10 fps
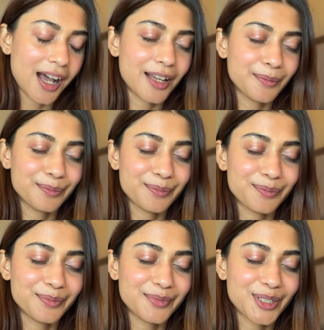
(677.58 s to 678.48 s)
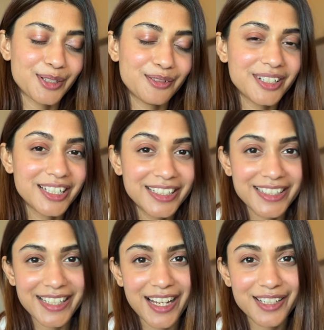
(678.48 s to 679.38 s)
I'm really
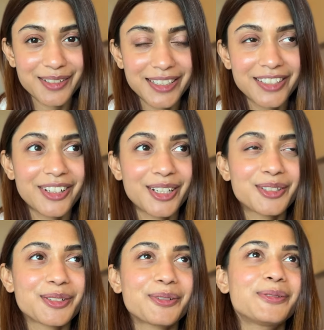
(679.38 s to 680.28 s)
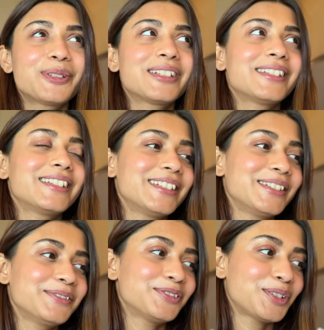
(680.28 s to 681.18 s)
sad to leave. I don't want to
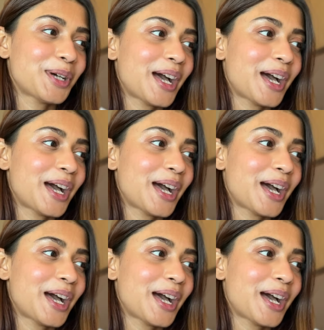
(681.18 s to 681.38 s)
leave.